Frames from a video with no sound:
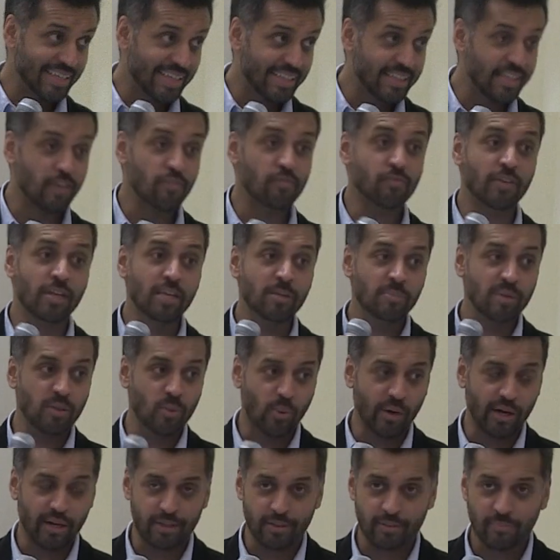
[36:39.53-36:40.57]
They feed me
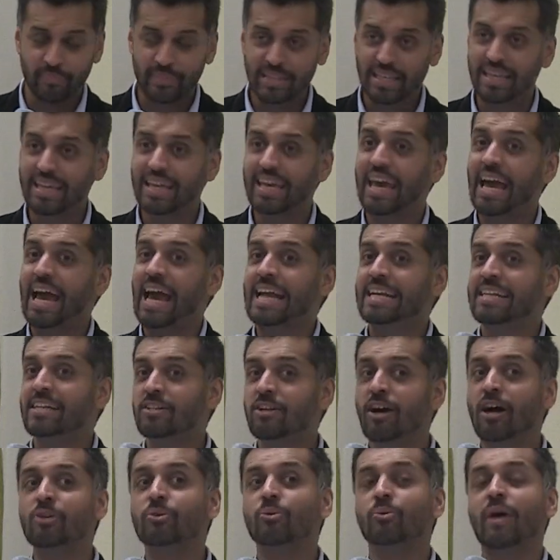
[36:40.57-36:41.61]
well. I did
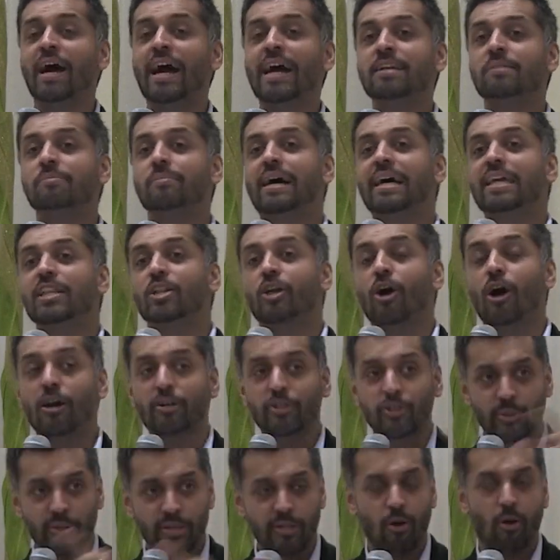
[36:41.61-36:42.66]
not ride my law
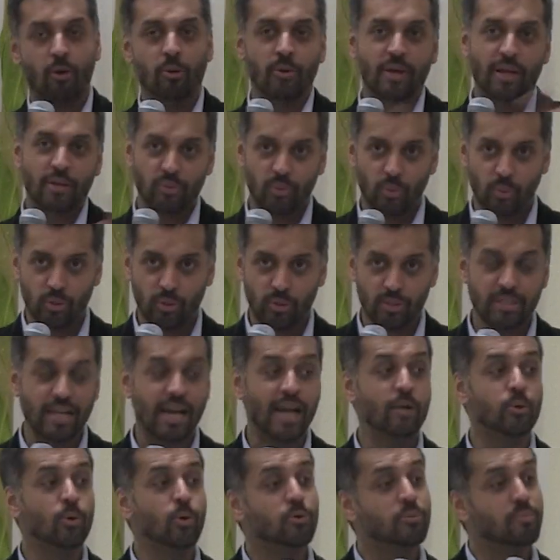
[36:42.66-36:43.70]
degree all around the world.
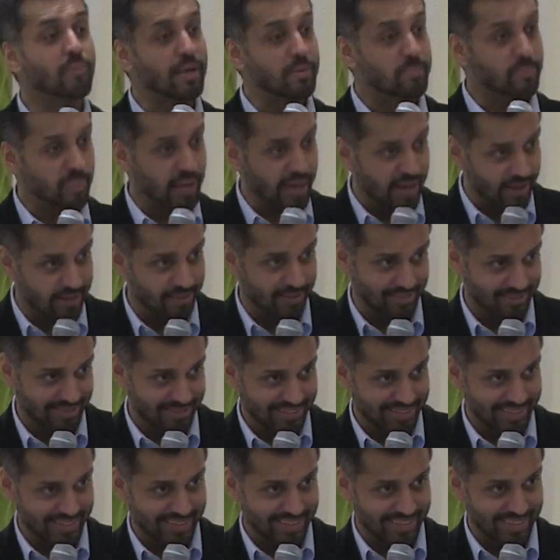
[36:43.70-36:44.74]
I rode my pen.
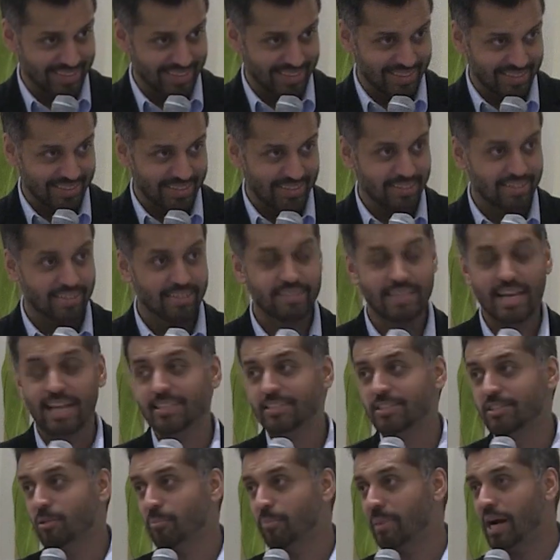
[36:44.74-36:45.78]

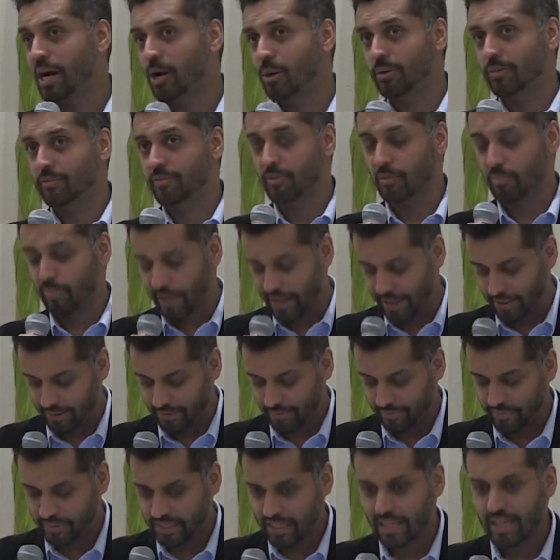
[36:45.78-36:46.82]
That's the power of the pen.
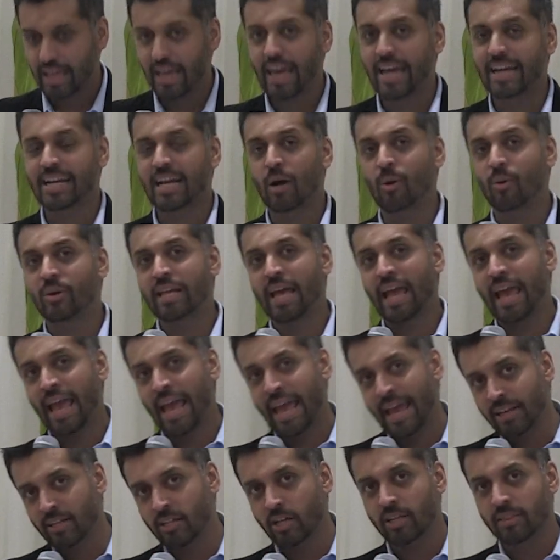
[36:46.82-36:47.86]
And I want to
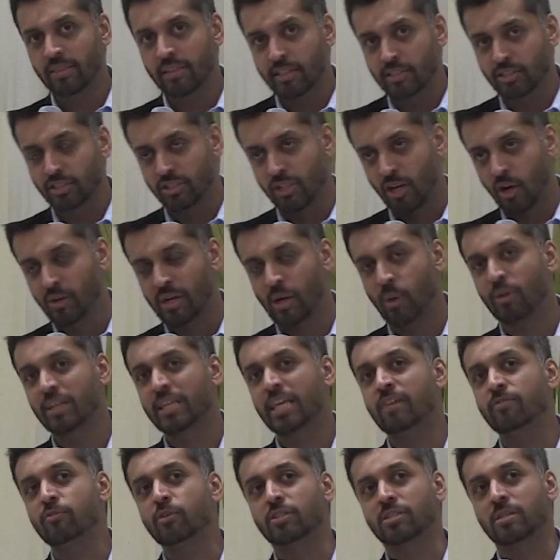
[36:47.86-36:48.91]
end on this note. I want to
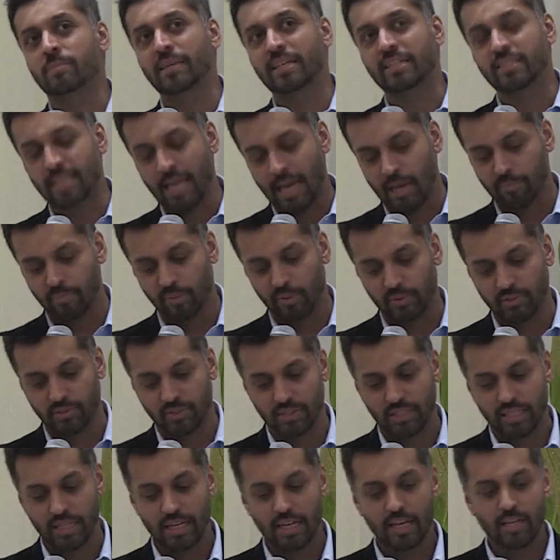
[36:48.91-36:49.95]
give you some
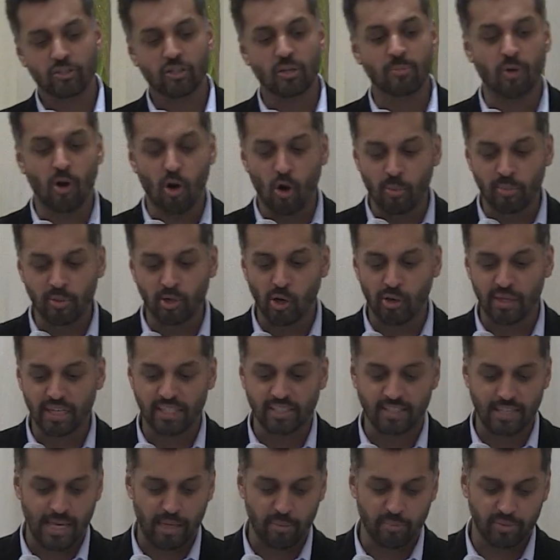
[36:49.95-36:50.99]
examples, some homegrown
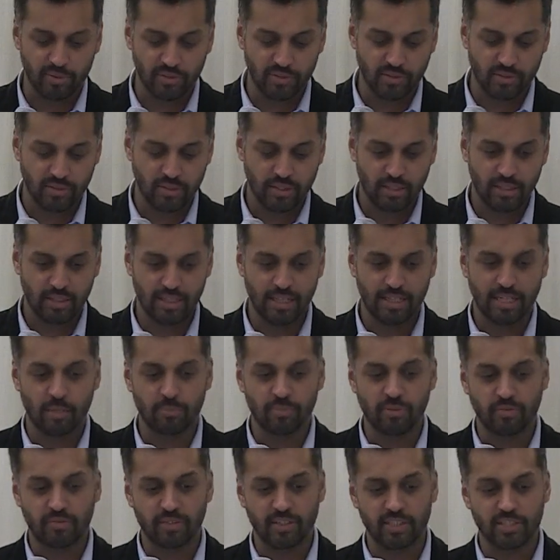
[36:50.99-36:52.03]
examples, and I'll
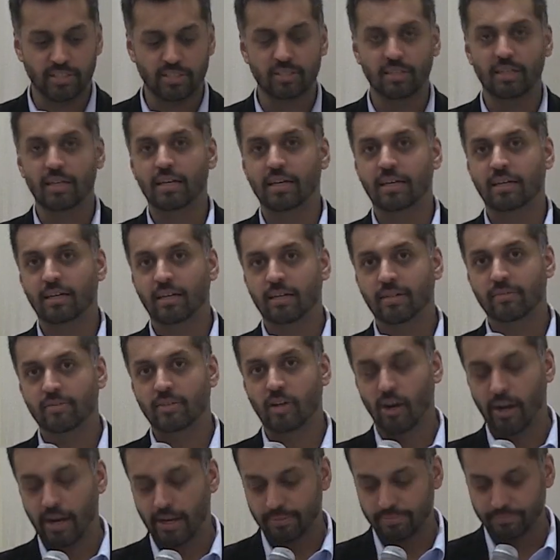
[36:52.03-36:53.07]
be finished.
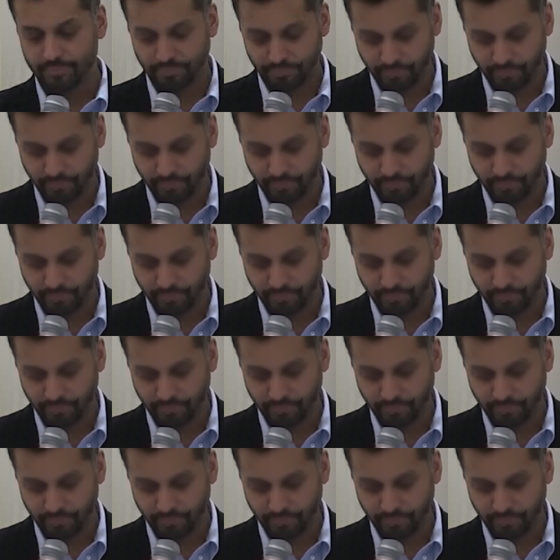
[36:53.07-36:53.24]
All right.